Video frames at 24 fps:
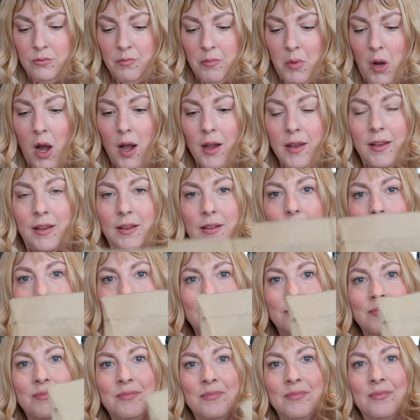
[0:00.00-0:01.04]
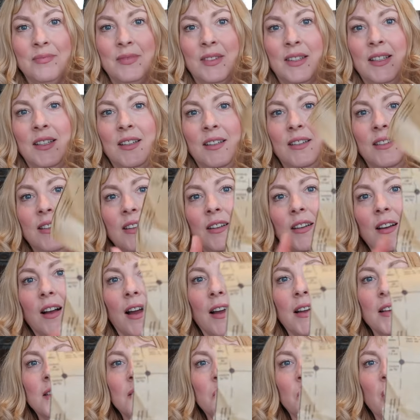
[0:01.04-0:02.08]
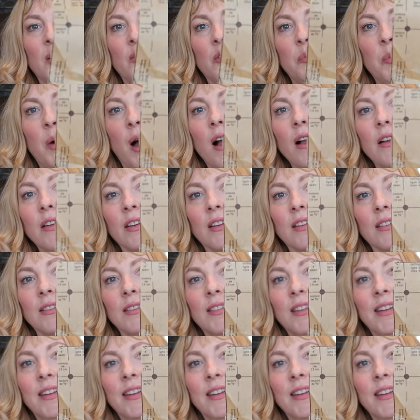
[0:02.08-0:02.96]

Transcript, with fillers: Pocket. Look guys, we have a pocket.